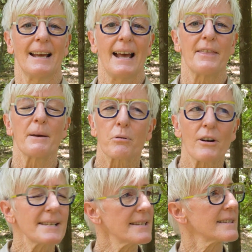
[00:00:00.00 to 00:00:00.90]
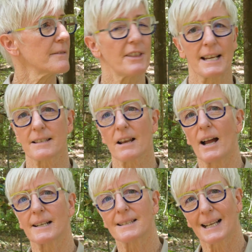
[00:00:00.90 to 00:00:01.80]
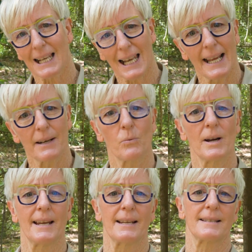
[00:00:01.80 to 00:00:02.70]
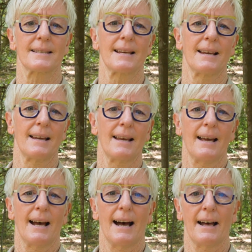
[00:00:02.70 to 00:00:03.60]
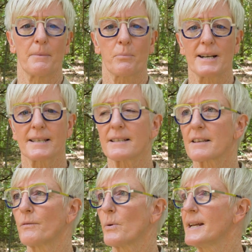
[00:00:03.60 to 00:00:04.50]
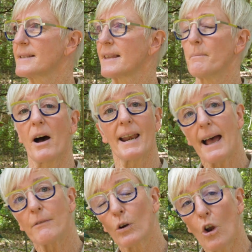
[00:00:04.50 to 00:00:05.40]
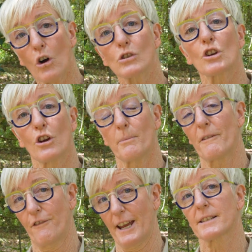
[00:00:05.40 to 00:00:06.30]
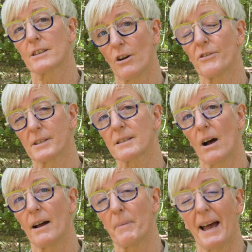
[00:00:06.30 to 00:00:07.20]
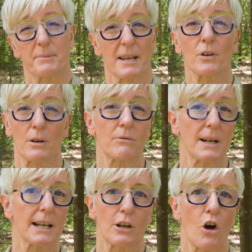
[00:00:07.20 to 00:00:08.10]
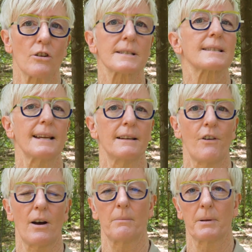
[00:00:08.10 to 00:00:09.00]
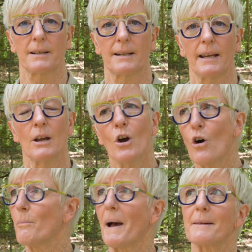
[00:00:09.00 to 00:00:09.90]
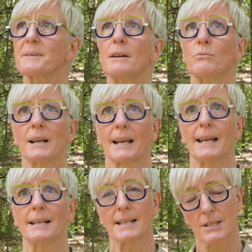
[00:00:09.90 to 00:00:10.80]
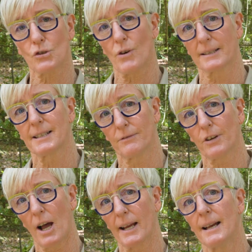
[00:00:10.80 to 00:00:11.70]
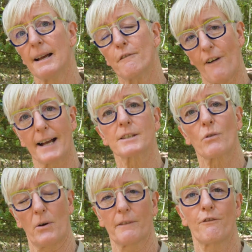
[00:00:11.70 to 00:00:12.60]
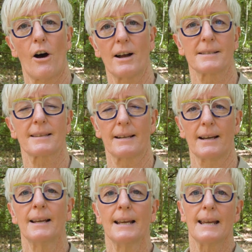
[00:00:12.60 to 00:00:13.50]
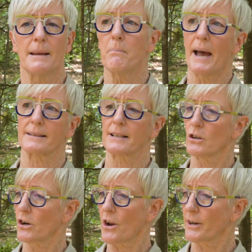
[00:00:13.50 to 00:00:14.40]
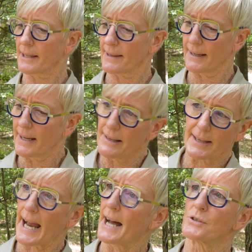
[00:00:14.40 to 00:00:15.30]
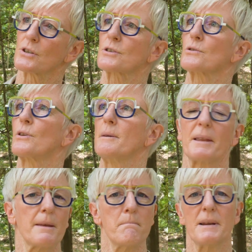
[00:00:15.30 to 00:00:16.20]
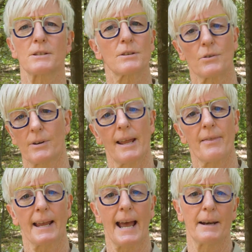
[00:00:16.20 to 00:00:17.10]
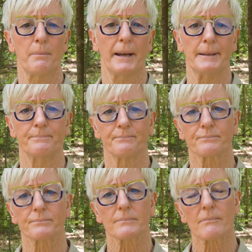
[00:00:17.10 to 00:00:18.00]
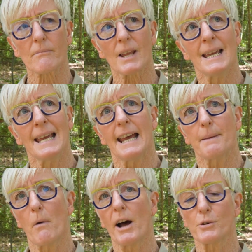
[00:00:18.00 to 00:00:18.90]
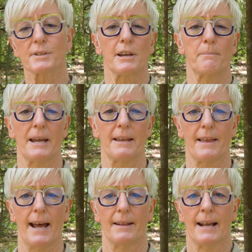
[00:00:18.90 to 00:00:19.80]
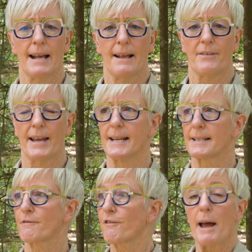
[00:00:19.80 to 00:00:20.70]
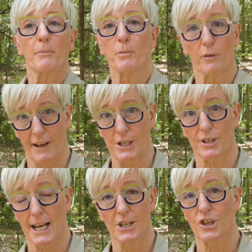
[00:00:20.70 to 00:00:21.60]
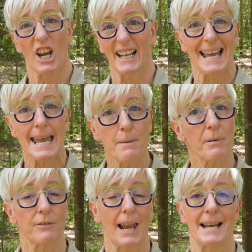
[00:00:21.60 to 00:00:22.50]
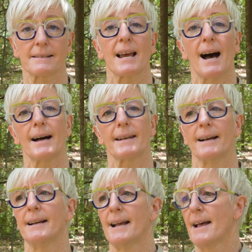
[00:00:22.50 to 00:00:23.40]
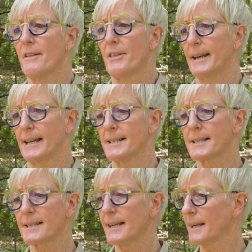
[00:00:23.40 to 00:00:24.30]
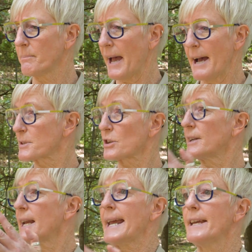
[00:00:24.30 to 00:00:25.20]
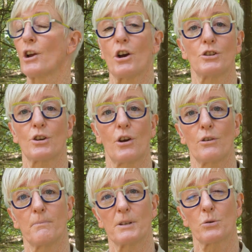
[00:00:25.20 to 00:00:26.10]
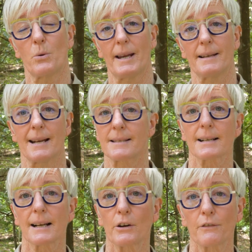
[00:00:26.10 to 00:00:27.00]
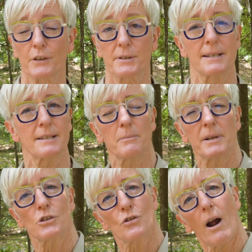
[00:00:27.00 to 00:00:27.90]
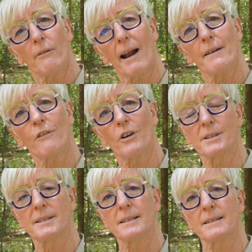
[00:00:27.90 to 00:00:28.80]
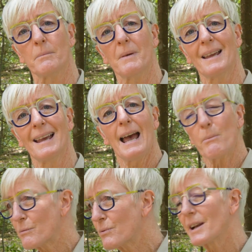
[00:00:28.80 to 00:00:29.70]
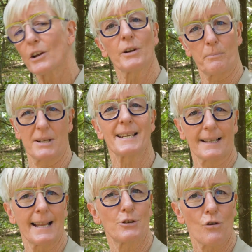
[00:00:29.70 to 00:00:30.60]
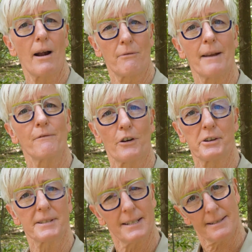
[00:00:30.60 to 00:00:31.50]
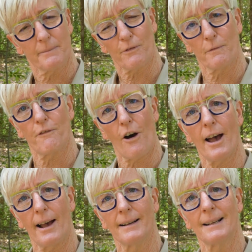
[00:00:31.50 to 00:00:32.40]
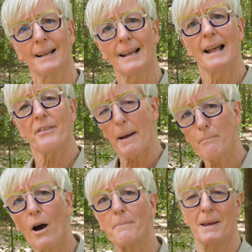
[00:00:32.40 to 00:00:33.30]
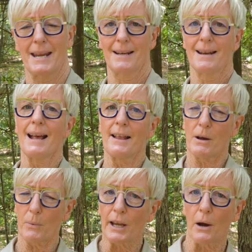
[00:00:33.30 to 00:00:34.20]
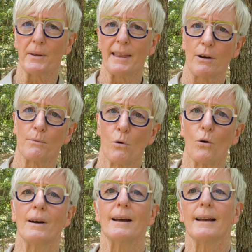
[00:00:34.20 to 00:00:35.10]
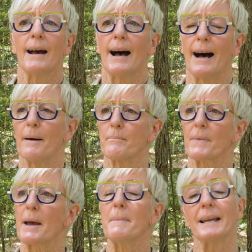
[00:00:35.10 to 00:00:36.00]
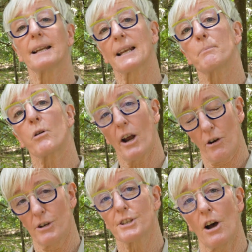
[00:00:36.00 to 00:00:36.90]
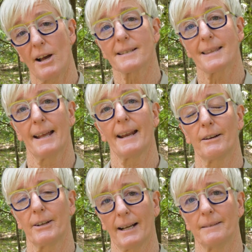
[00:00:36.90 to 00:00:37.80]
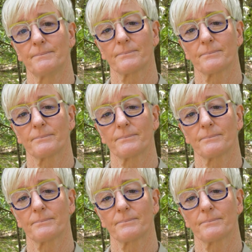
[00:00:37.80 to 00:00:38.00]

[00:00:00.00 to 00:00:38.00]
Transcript: and the presence of things like declared weeds, the presence of weeds that might have long-term effects on the site. Perhaps they've got a really long seed viability, or perhaps they're really destructive, like fast-growing vines that are impacting not only the understory but the mid-story and the canopy. It might also be that there's flammable vegetation, like a heap of lantana, that is sitting perhaps on an ecotone between a sclerophyll system and a dry rainforest system. And we've really got to protect that dry rainforest system from fire. That might mean that we go in there and more immediately prioritise that area.